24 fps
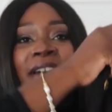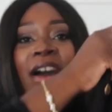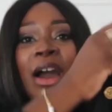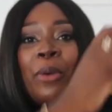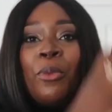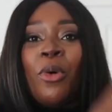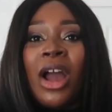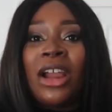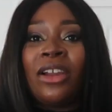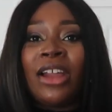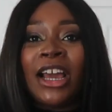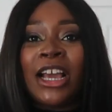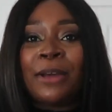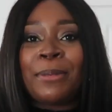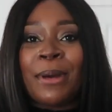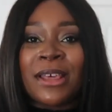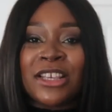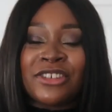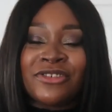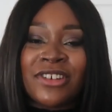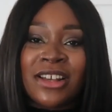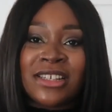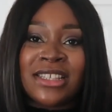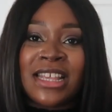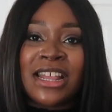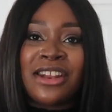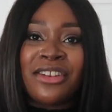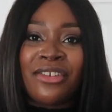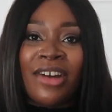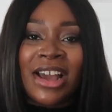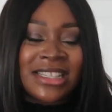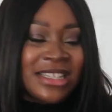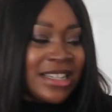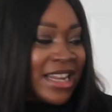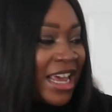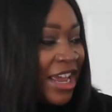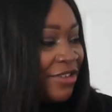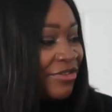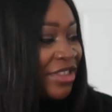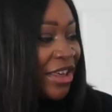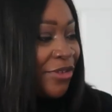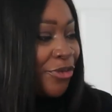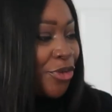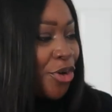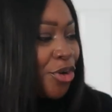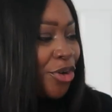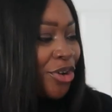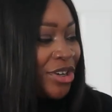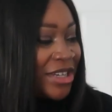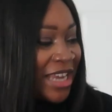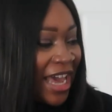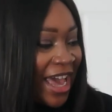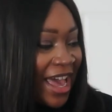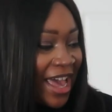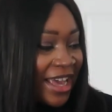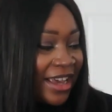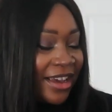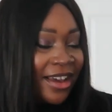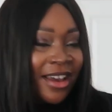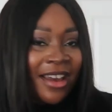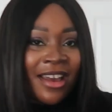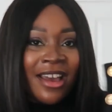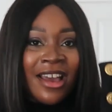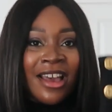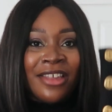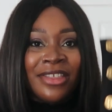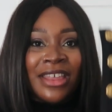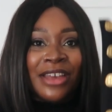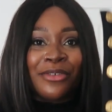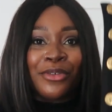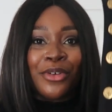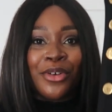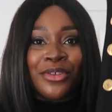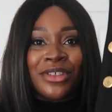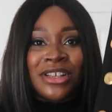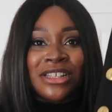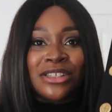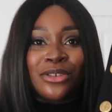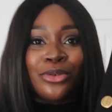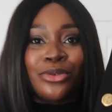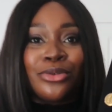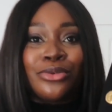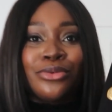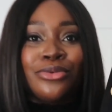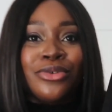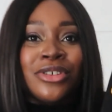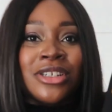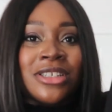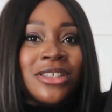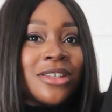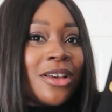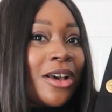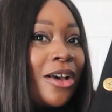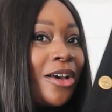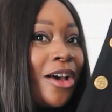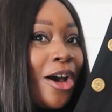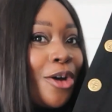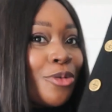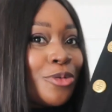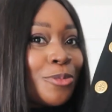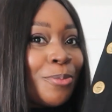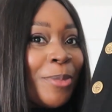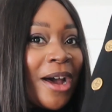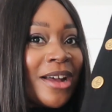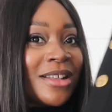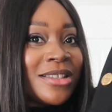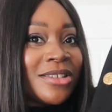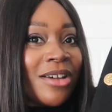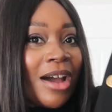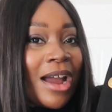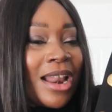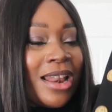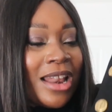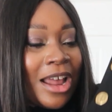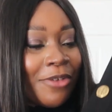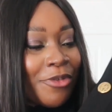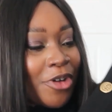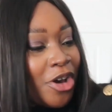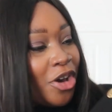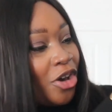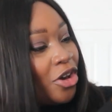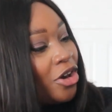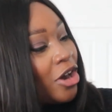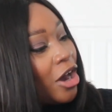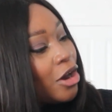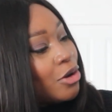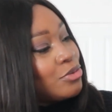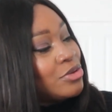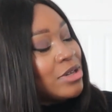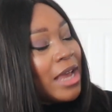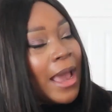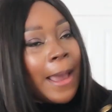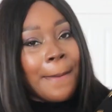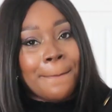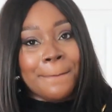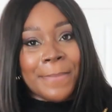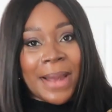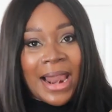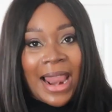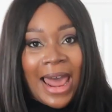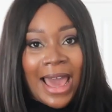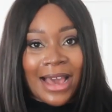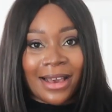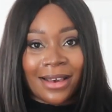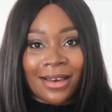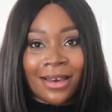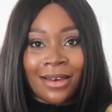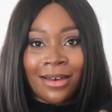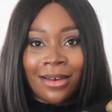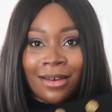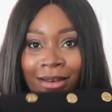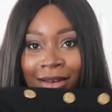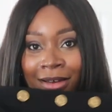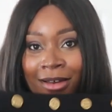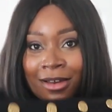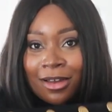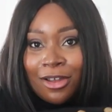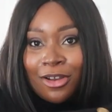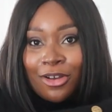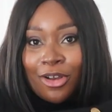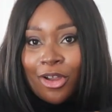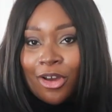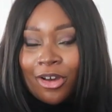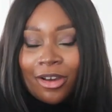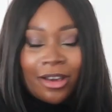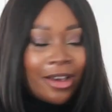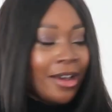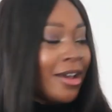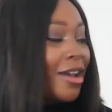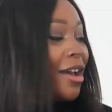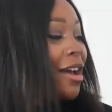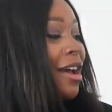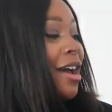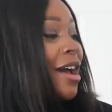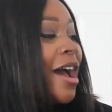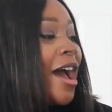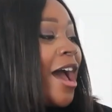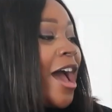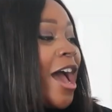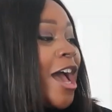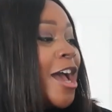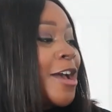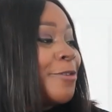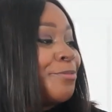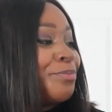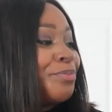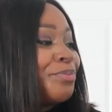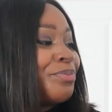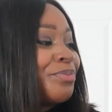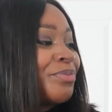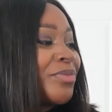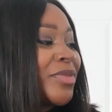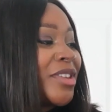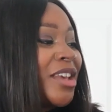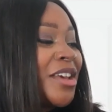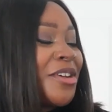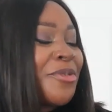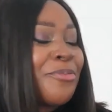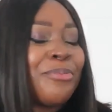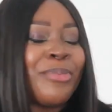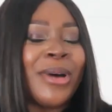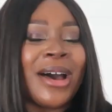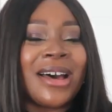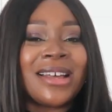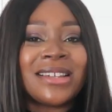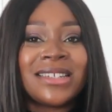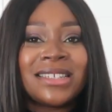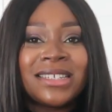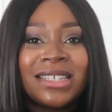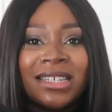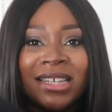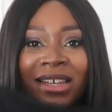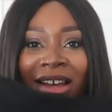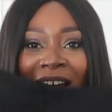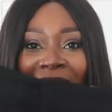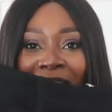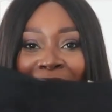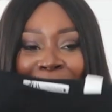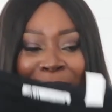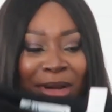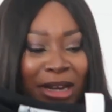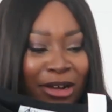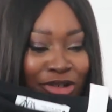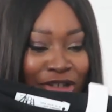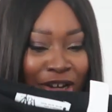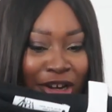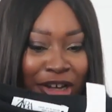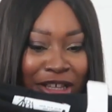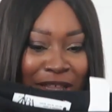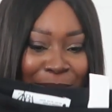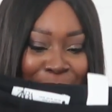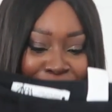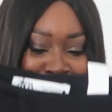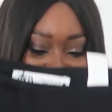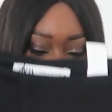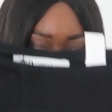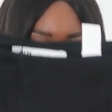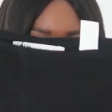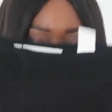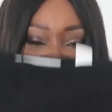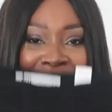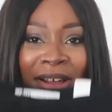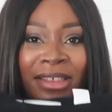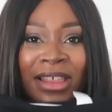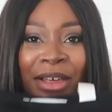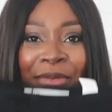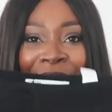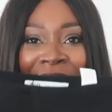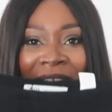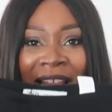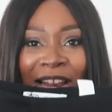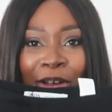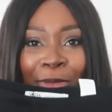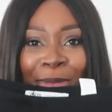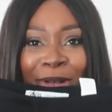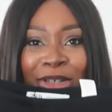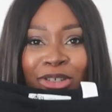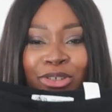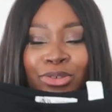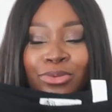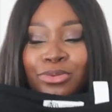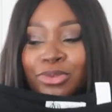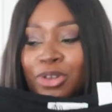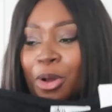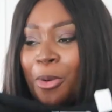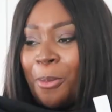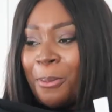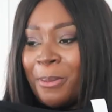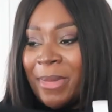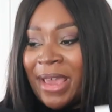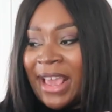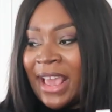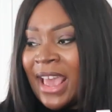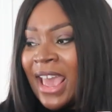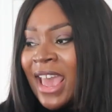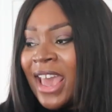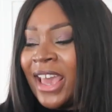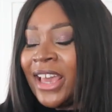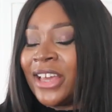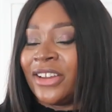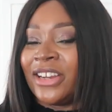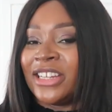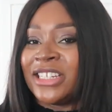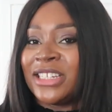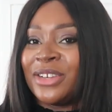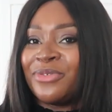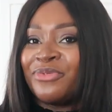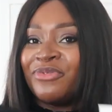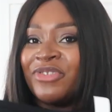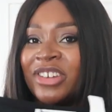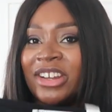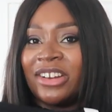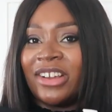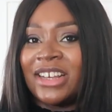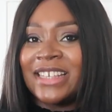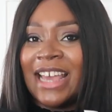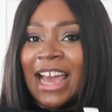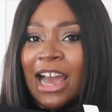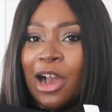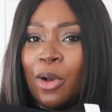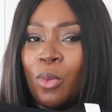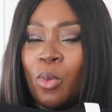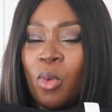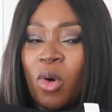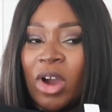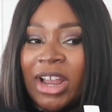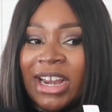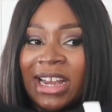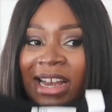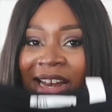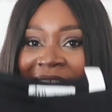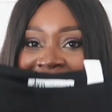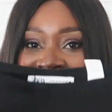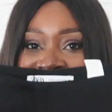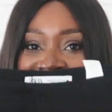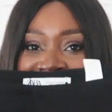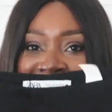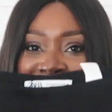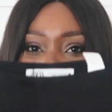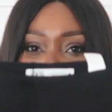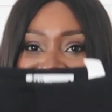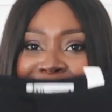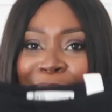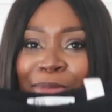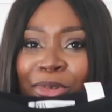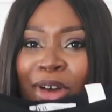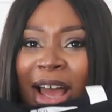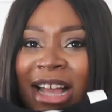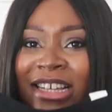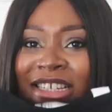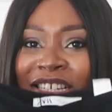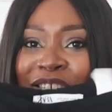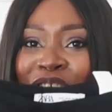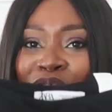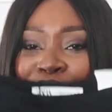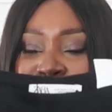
What I like about these trousers, they're nice and heavy, they've got good hang, they've got these gorgeous gold buttons. I love a gold and black look. But I mean, I'll show you them on. I feel like they fit a little bit short on me, and I didn't realise how wide legged they are, so I'm not actually